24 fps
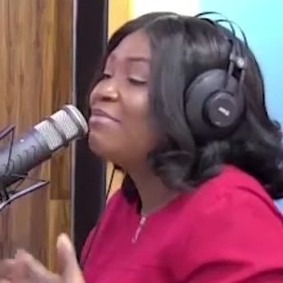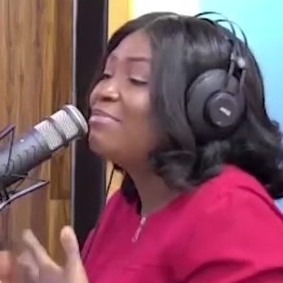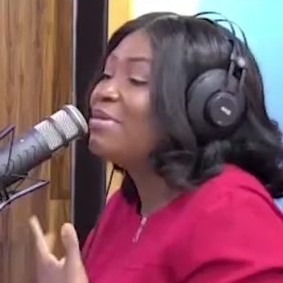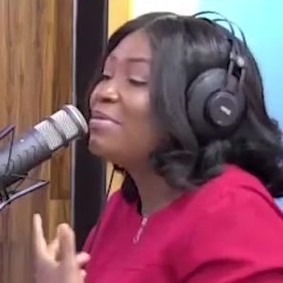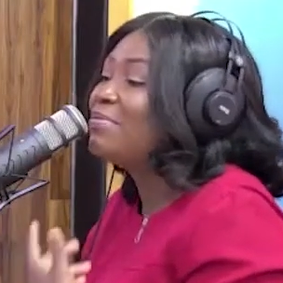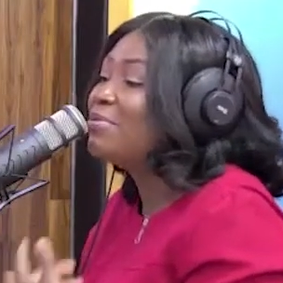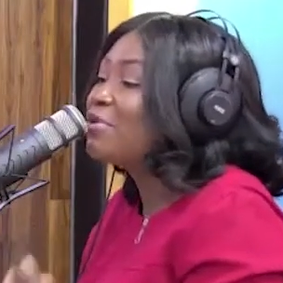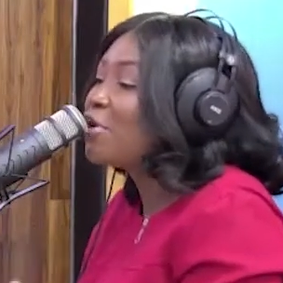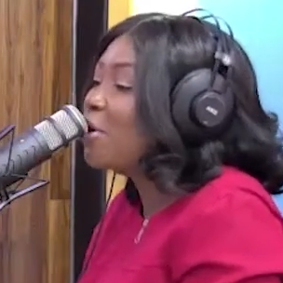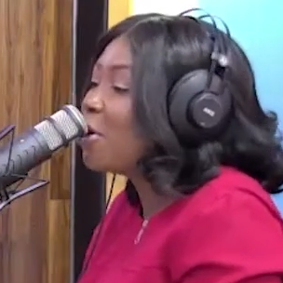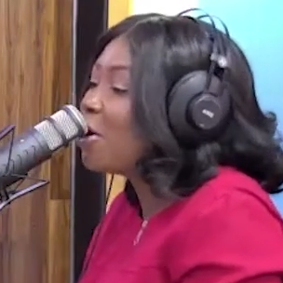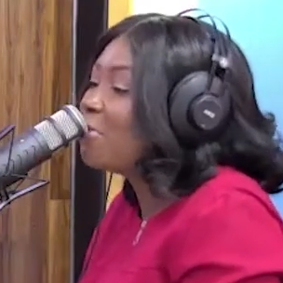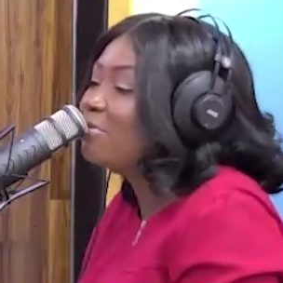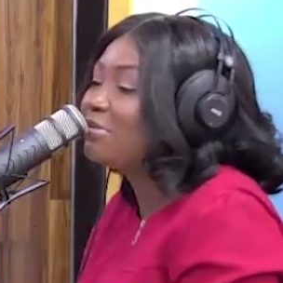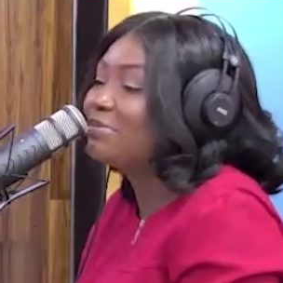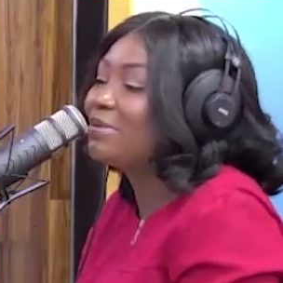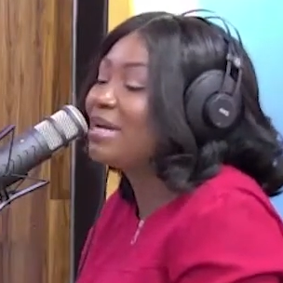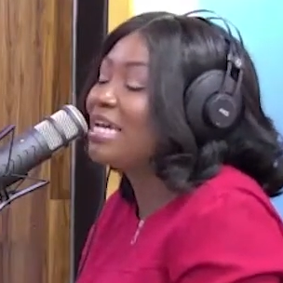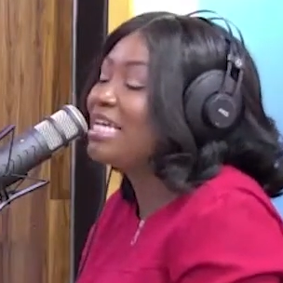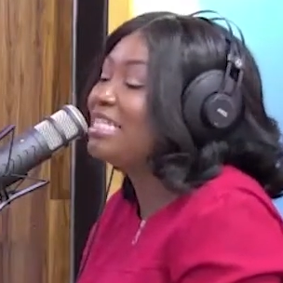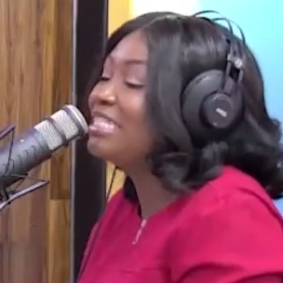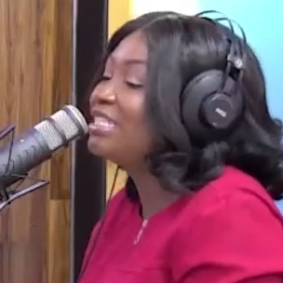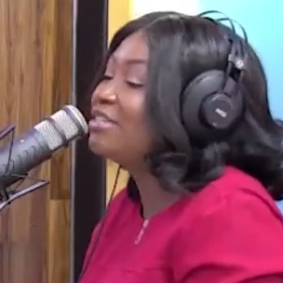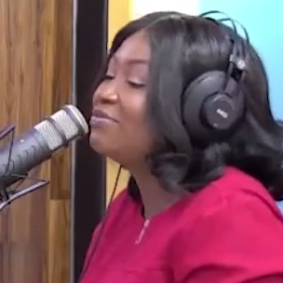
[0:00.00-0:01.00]
People come to
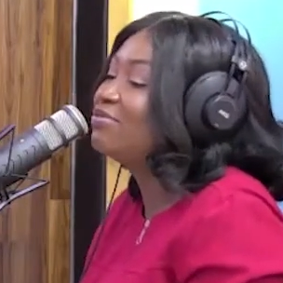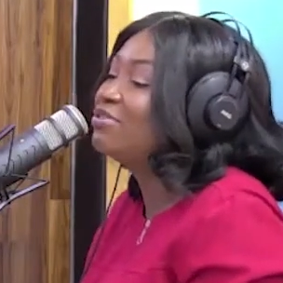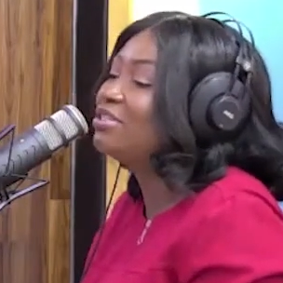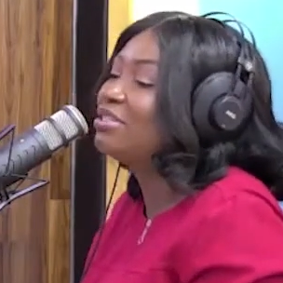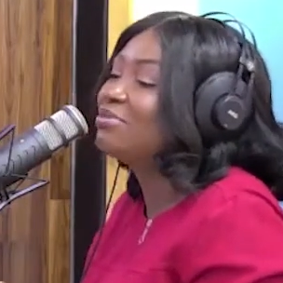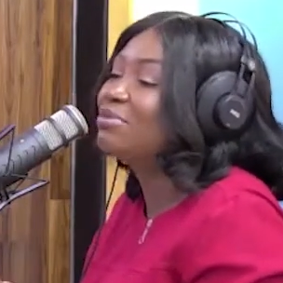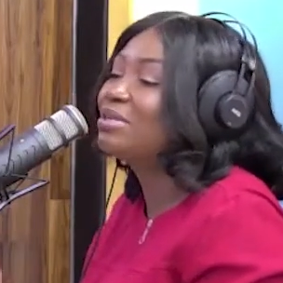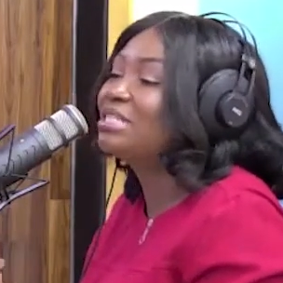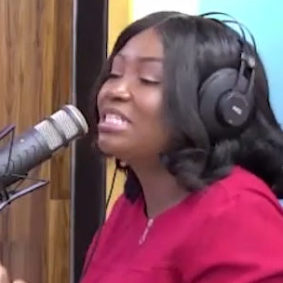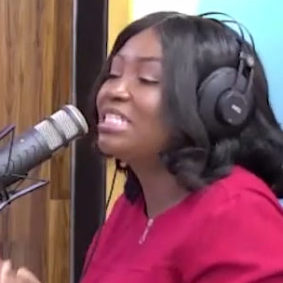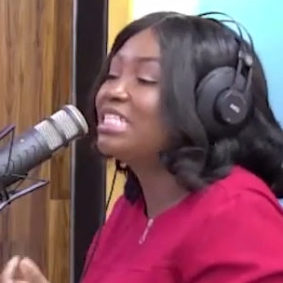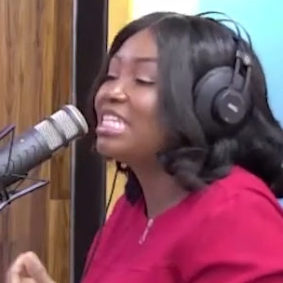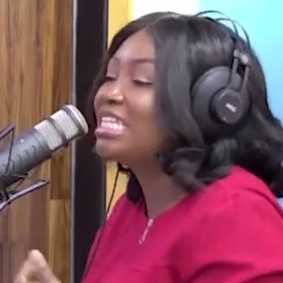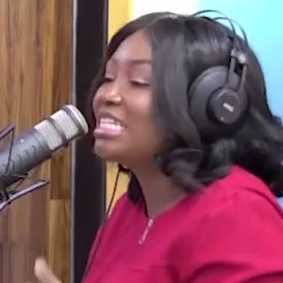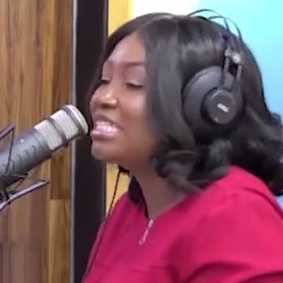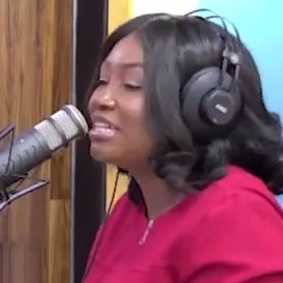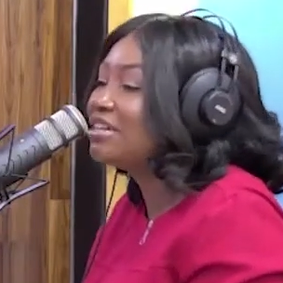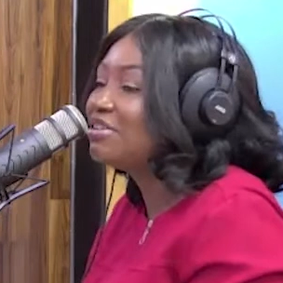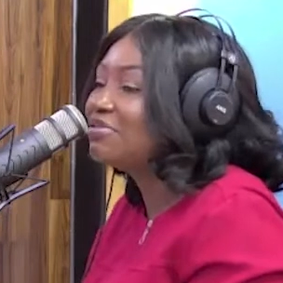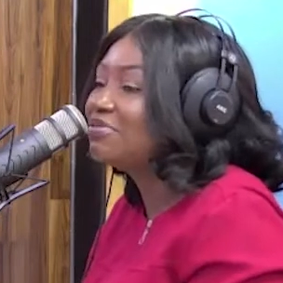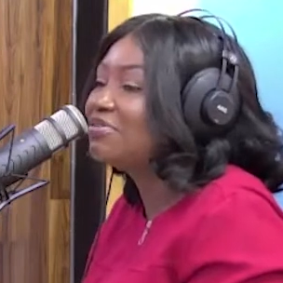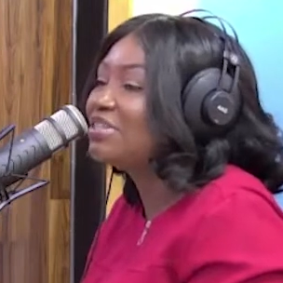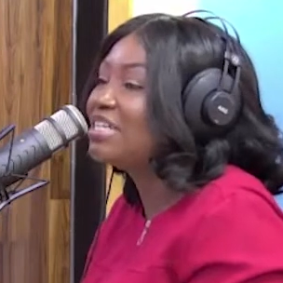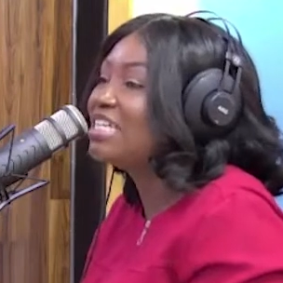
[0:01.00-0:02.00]
my interviews, they want to take
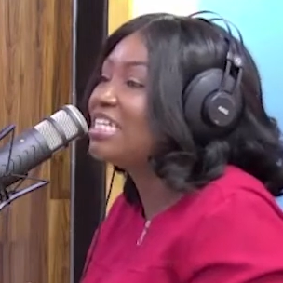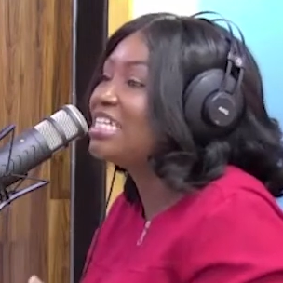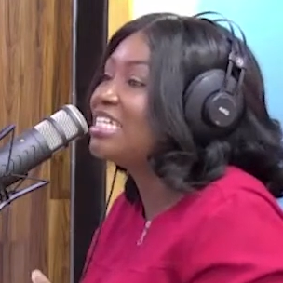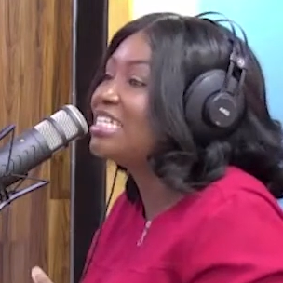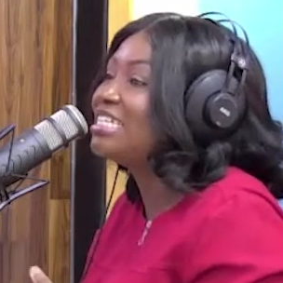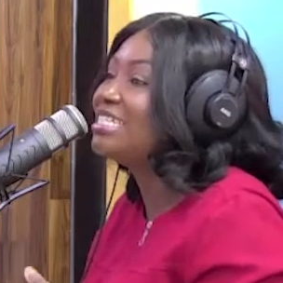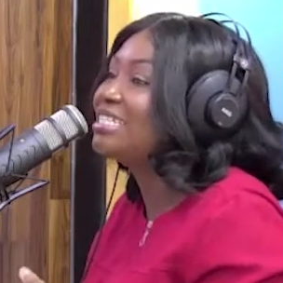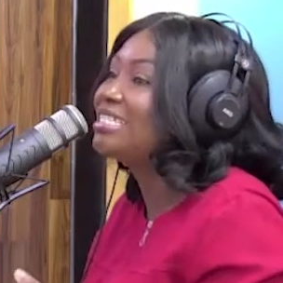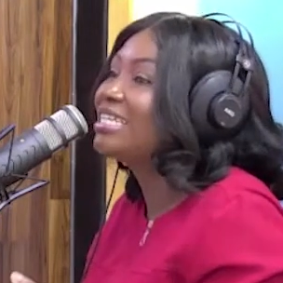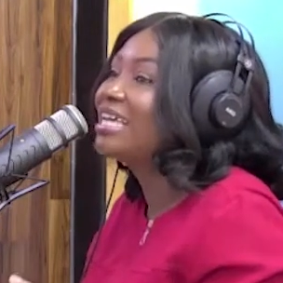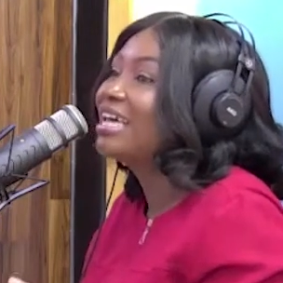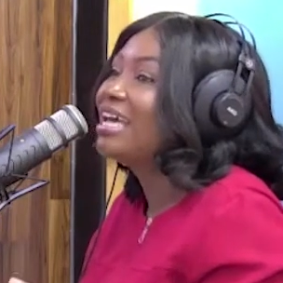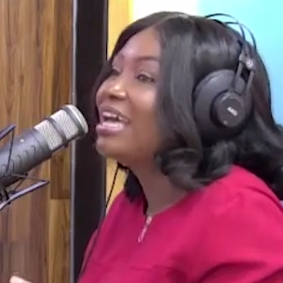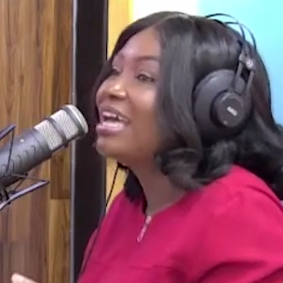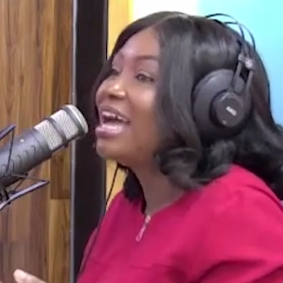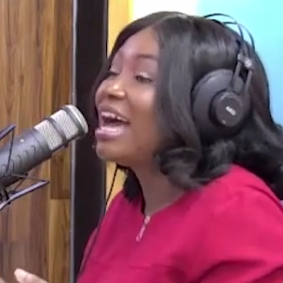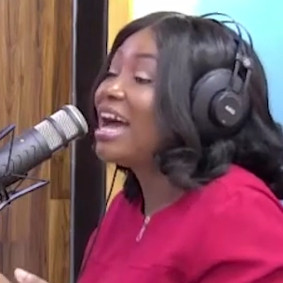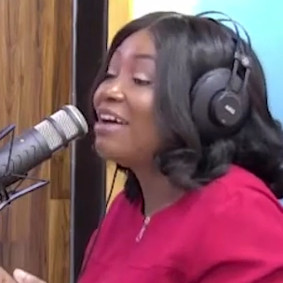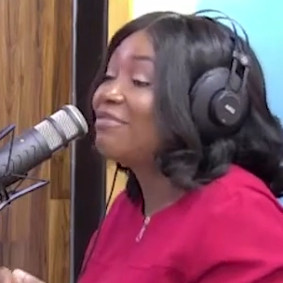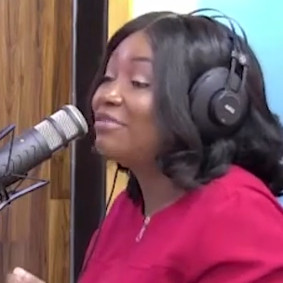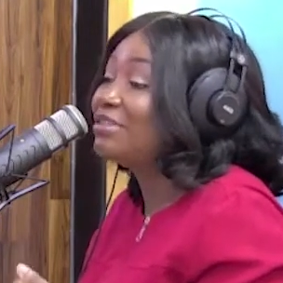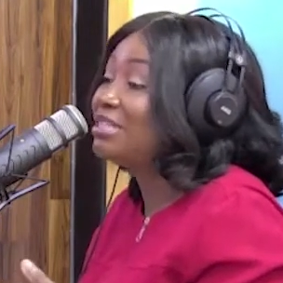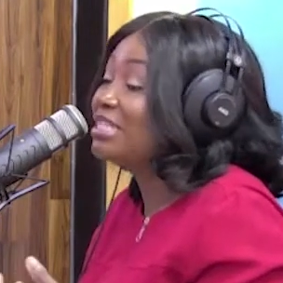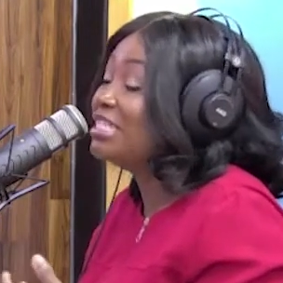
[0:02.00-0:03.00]
selfies
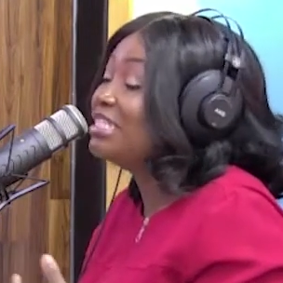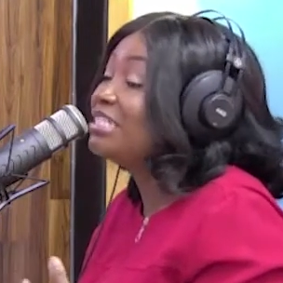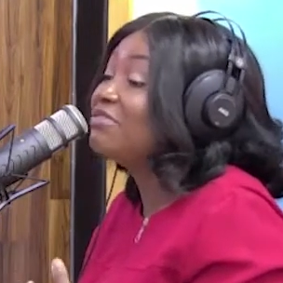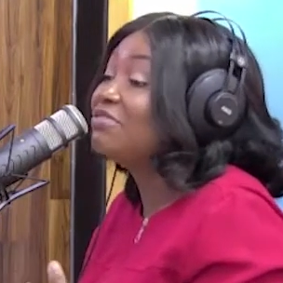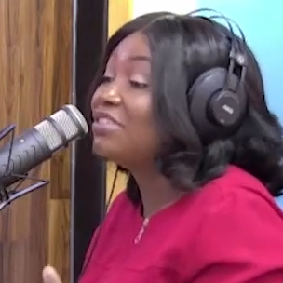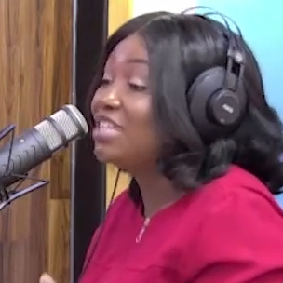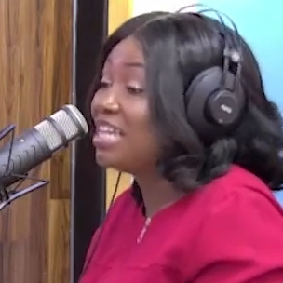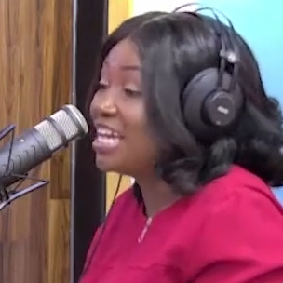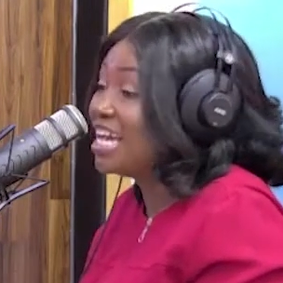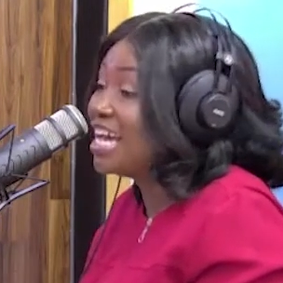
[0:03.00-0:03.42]
after the interview.